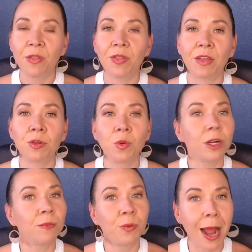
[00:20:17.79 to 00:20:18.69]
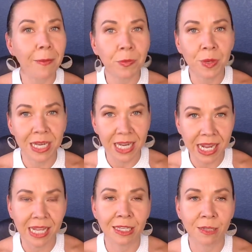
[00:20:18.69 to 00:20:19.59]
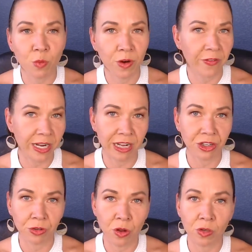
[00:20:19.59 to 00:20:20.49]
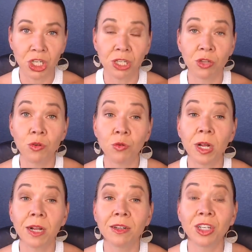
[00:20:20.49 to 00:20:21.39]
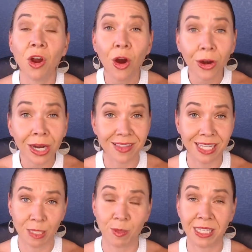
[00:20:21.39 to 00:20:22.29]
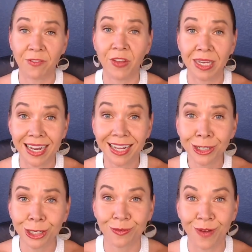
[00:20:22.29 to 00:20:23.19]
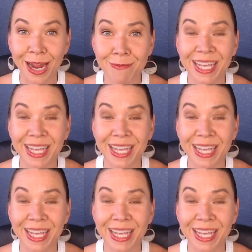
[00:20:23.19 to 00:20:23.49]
that the world probably needs more financial coaches who target this specific niche, right?